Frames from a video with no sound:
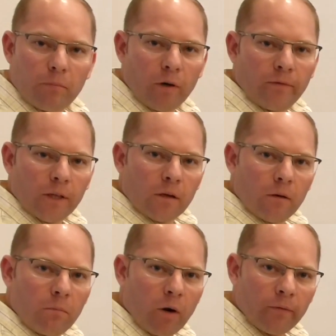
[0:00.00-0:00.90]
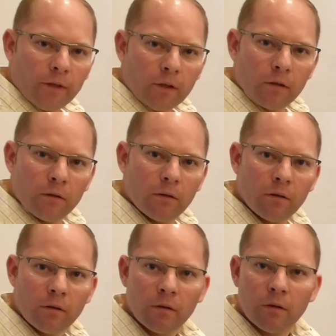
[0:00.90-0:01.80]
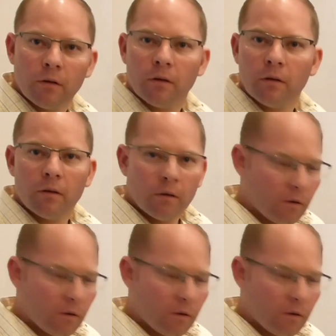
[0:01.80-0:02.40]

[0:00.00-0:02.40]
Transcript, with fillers: instead perfect, of instead of using fuel to cool